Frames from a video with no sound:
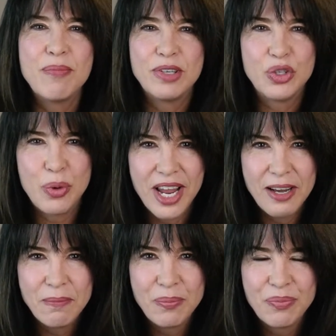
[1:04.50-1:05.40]
in
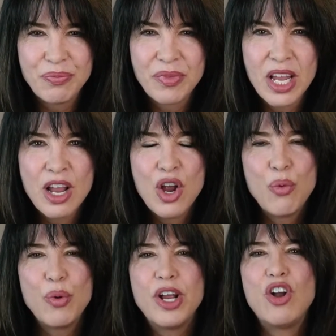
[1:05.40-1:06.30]
between.
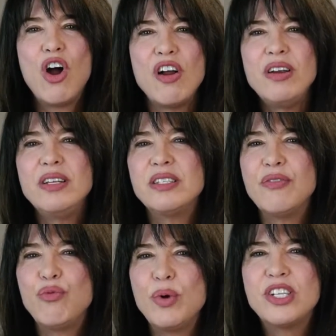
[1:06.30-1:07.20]
Regardless
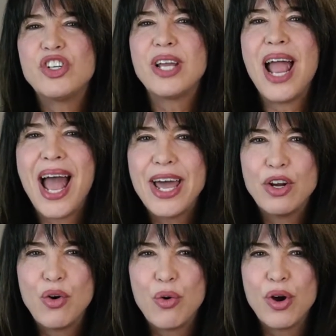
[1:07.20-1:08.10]
of which
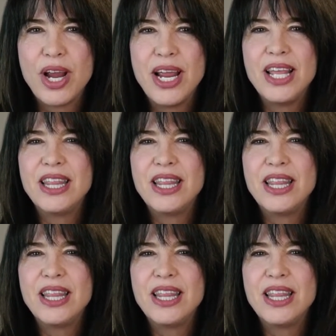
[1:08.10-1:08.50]
category